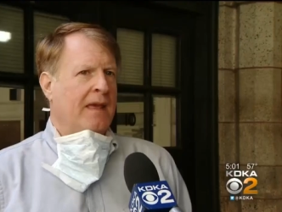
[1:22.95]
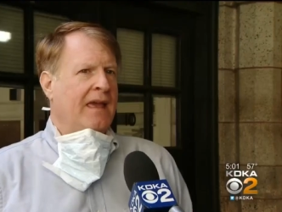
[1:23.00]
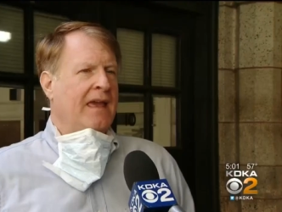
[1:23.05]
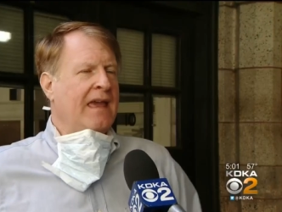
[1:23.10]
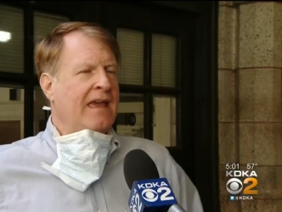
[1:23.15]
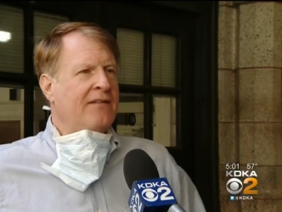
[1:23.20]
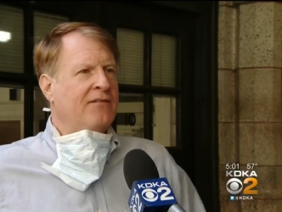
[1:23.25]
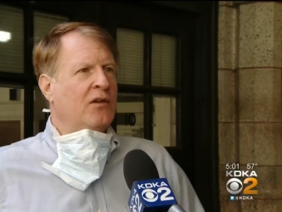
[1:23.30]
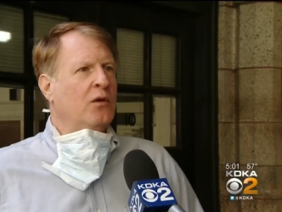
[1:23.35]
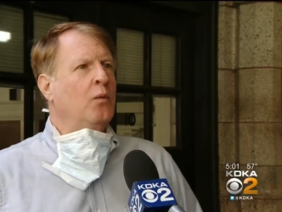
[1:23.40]

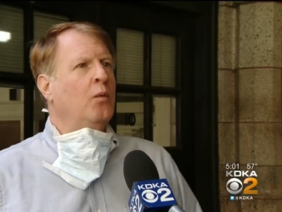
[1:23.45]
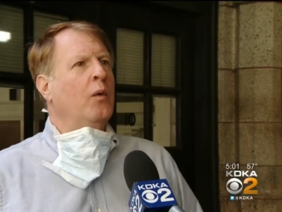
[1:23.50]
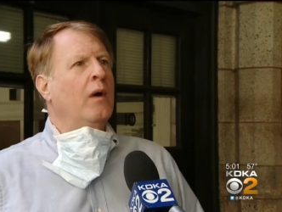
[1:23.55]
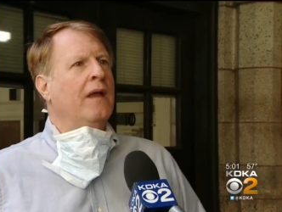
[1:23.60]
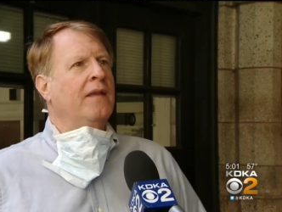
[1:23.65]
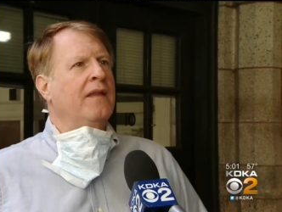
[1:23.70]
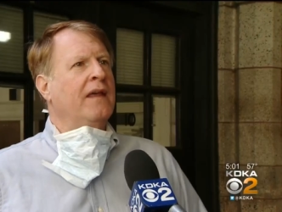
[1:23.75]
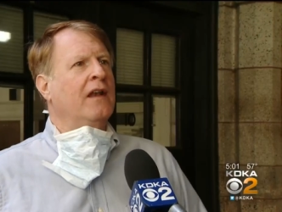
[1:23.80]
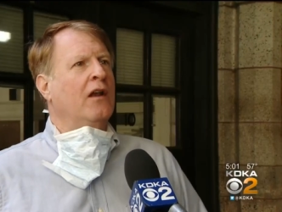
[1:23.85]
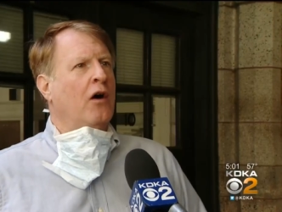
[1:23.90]
County
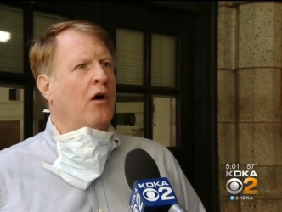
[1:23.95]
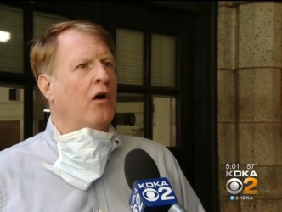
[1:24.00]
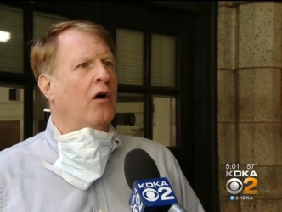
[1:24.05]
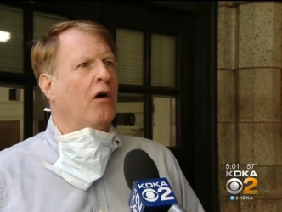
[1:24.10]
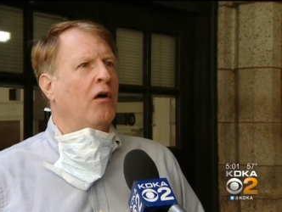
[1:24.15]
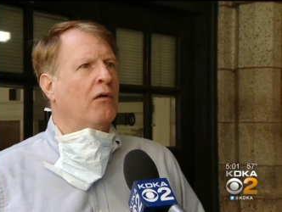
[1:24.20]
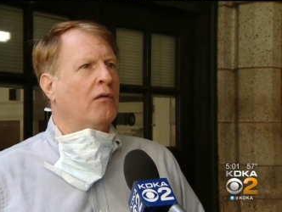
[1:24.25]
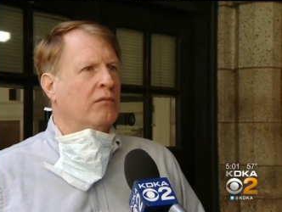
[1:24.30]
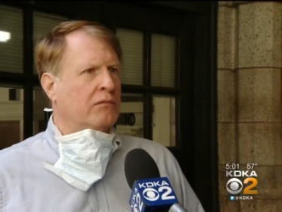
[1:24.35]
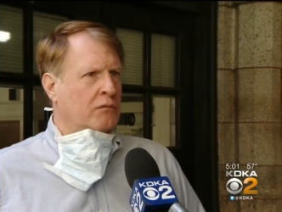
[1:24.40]
Executive
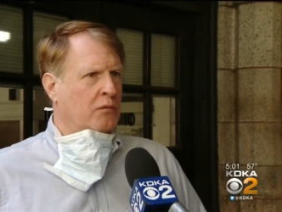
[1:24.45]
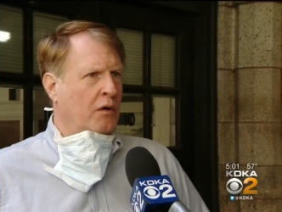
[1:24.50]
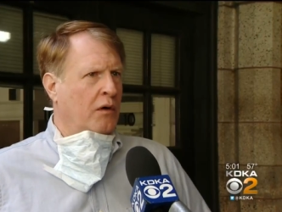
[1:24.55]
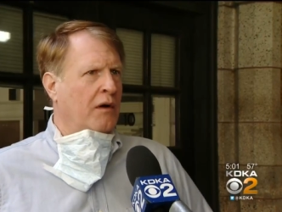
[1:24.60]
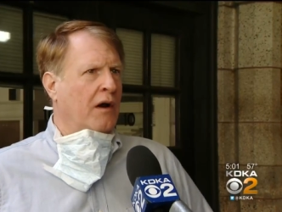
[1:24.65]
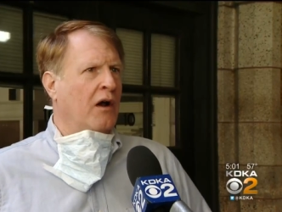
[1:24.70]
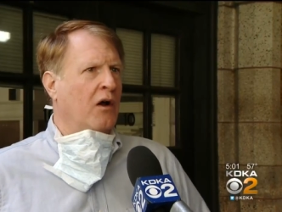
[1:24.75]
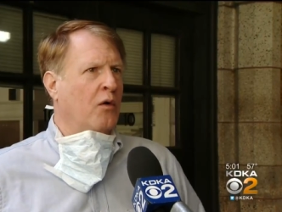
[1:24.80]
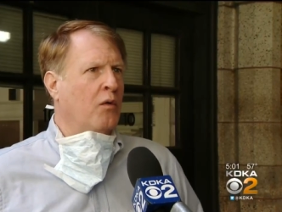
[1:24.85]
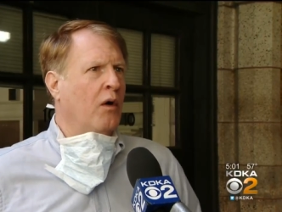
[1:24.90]
Rich
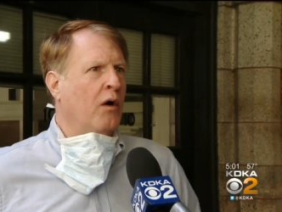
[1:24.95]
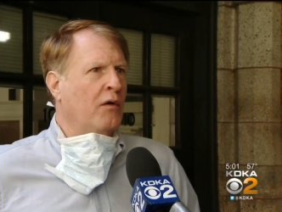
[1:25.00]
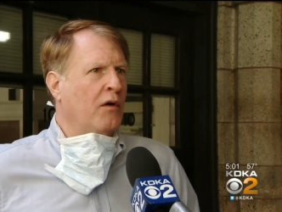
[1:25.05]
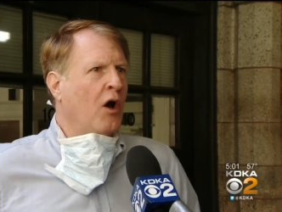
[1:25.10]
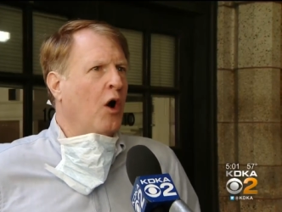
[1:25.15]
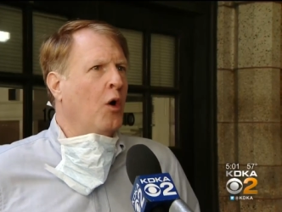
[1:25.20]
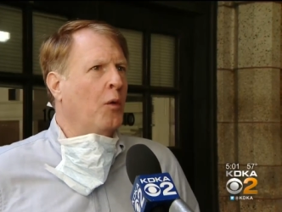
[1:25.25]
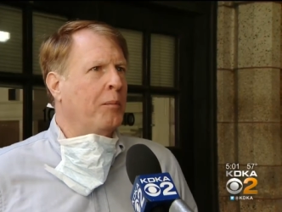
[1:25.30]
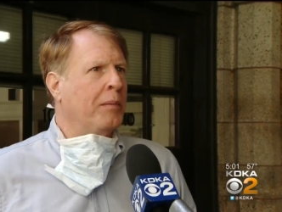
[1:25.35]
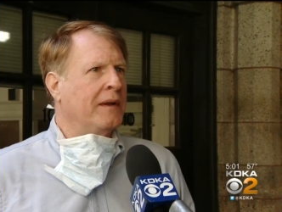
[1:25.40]
Fitzgerald
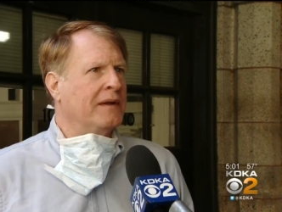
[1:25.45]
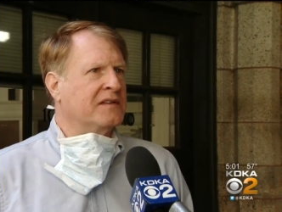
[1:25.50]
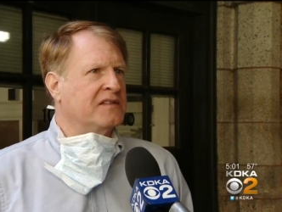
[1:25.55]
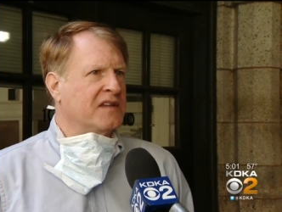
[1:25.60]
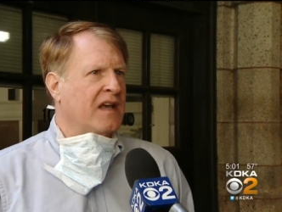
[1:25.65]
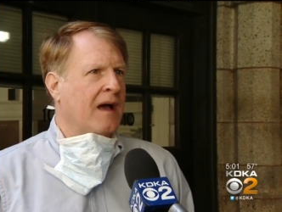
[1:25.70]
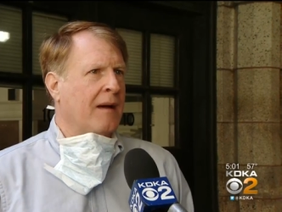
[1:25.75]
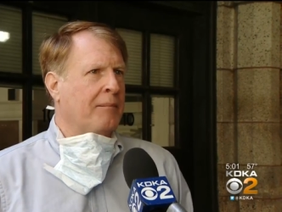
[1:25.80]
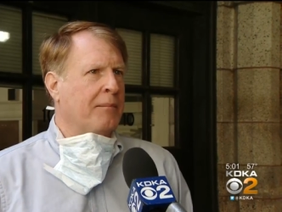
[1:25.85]
translates